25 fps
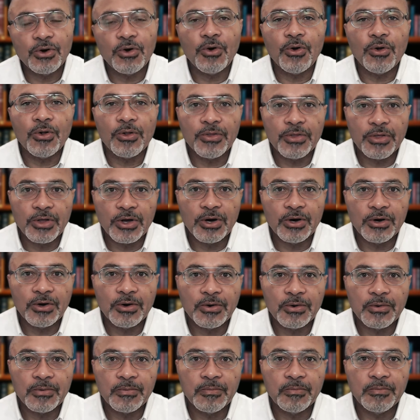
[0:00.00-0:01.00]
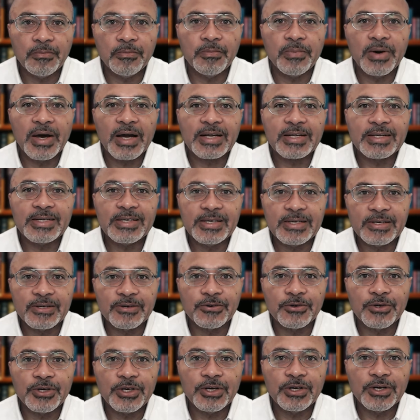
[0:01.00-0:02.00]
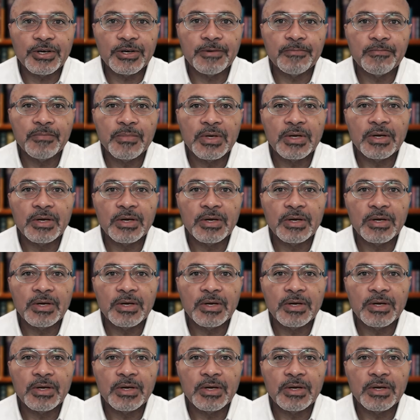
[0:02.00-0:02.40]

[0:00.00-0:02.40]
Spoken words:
although bacteria